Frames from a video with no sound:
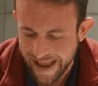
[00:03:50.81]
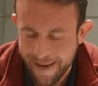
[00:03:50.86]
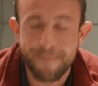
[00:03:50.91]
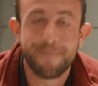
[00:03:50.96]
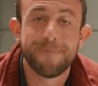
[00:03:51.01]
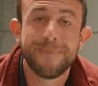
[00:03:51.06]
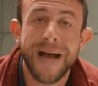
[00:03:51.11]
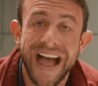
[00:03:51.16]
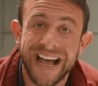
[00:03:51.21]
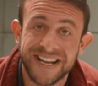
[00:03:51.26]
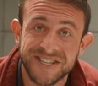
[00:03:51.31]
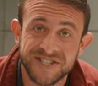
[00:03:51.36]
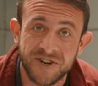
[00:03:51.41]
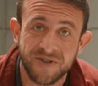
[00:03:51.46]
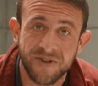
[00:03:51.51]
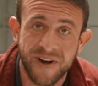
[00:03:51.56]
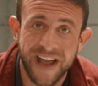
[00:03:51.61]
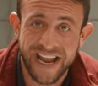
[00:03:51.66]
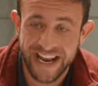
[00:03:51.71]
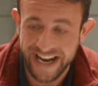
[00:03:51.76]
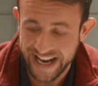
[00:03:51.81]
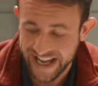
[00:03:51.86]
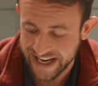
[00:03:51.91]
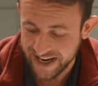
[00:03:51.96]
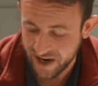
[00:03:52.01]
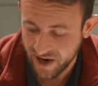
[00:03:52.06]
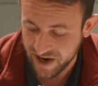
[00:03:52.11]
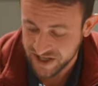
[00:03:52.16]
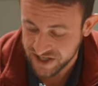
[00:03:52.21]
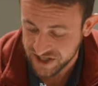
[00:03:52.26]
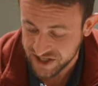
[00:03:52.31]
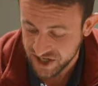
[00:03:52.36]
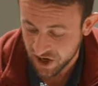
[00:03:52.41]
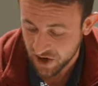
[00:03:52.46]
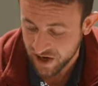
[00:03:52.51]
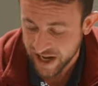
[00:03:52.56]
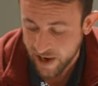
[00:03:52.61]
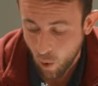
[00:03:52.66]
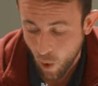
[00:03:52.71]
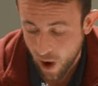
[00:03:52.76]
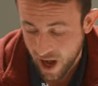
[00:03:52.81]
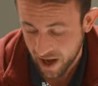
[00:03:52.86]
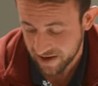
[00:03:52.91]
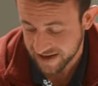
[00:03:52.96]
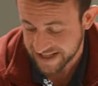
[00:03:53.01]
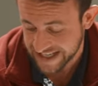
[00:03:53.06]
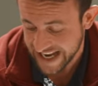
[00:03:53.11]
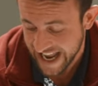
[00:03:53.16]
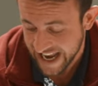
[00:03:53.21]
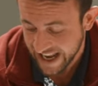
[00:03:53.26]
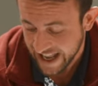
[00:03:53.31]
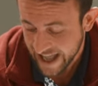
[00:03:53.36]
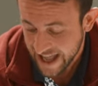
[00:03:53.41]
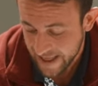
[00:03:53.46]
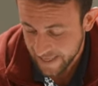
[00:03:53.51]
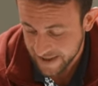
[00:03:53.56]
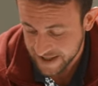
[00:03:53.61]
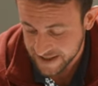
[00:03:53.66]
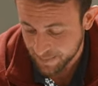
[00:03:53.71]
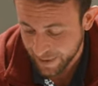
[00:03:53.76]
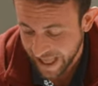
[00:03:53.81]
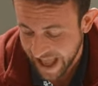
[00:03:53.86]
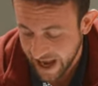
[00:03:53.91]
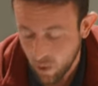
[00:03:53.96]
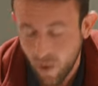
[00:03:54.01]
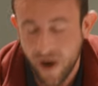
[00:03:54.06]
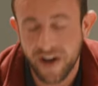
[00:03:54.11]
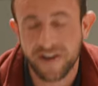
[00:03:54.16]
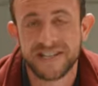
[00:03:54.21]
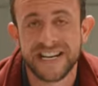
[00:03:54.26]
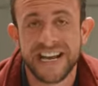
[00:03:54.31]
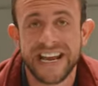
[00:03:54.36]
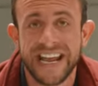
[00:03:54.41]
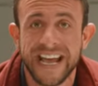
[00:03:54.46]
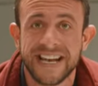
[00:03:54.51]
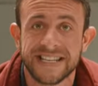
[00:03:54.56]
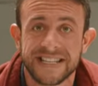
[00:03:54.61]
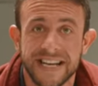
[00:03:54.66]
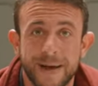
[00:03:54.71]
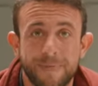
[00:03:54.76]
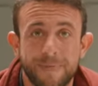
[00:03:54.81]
a macerated dirty water tank. This black water tank has a